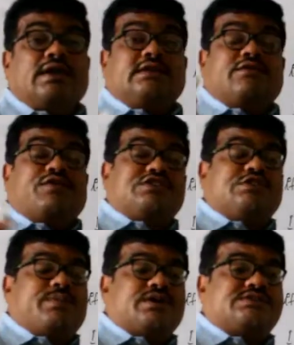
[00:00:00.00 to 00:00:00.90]
In the
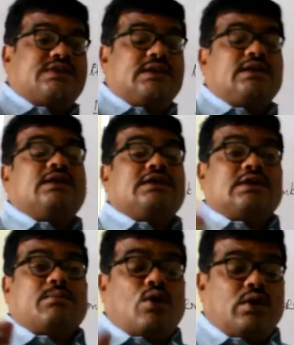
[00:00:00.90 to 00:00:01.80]
first person, in
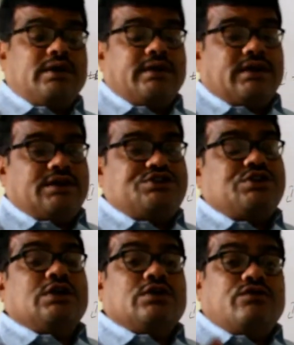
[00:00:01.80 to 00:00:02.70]
the modern
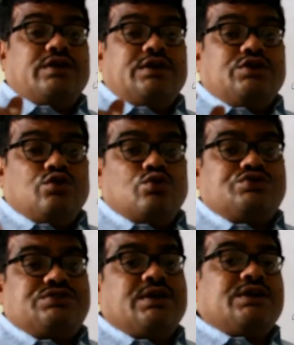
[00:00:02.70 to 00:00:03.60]
English, we
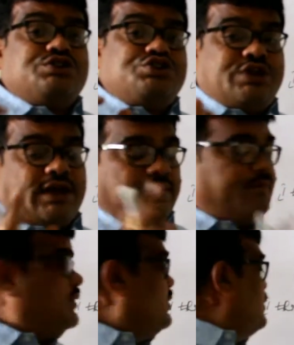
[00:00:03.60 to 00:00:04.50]
use
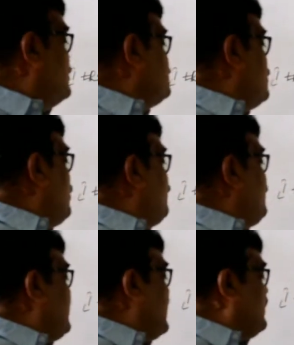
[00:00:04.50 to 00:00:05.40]
shall. So
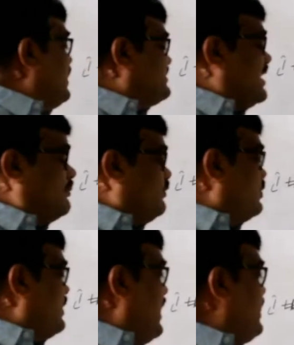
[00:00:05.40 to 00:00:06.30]
we can example
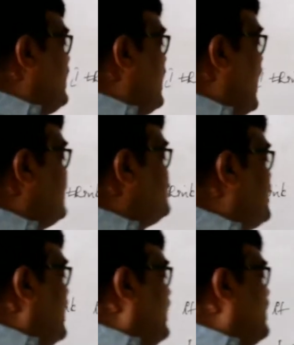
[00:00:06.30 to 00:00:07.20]
for that. I
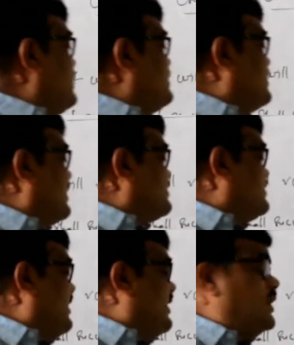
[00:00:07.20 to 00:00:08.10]
shall
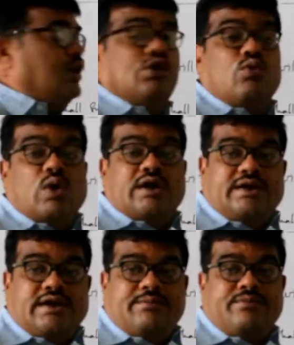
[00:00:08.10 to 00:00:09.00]
succeed one
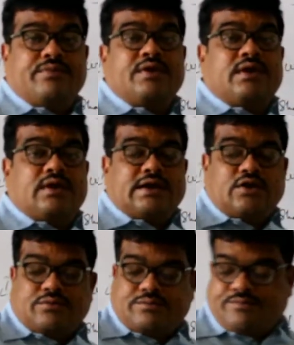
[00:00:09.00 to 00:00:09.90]
day. Write
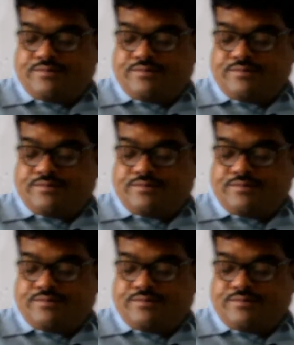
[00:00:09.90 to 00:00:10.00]
down.